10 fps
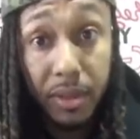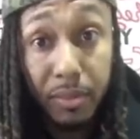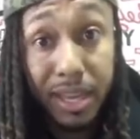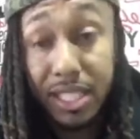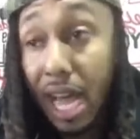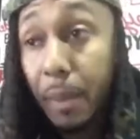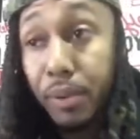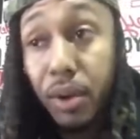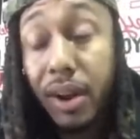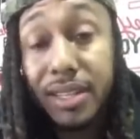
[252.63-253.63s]
because I
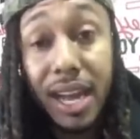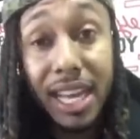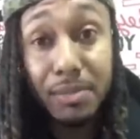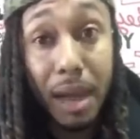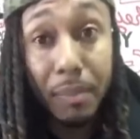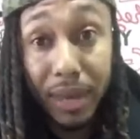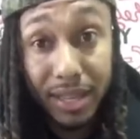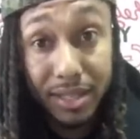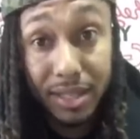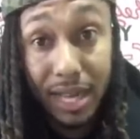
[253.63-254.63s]
prioritize my
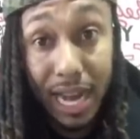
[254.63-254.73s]
peace.